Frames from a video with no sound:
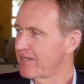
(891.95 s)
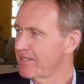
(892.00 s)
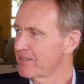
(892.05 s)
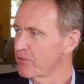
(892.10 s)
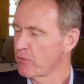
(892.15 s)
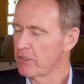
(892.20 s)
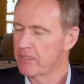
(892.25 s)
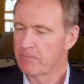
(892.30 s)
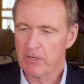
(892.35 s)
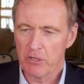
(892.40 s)

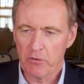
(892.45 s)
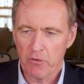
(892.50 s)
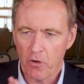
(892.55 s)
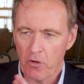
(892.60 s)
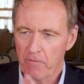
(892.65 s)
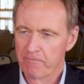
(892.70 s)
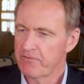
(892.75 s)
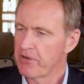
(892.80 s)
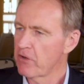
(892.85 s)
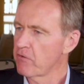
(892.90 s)
So he's been
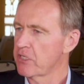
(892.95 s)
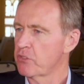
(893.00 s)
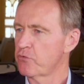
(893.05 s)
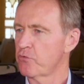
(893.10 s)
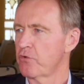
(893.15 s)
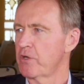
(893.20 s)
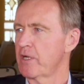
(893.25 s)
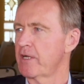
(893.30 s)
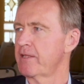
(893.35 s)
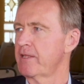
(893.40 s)
very
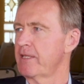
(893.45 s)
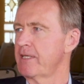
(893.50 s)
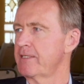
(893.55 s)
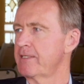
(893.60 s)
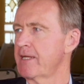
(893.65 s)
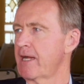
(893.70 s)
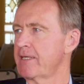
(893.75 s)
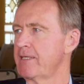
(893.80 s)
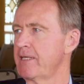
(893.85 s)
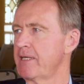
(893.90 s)
true to
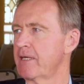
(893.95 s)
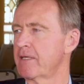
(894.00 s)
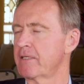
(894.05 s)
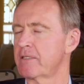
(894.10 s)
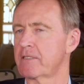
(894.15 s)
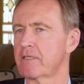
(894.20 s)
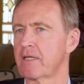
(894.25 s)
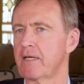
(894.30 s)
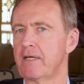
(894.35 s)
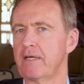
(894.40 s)
these
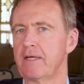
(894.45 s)
ideas.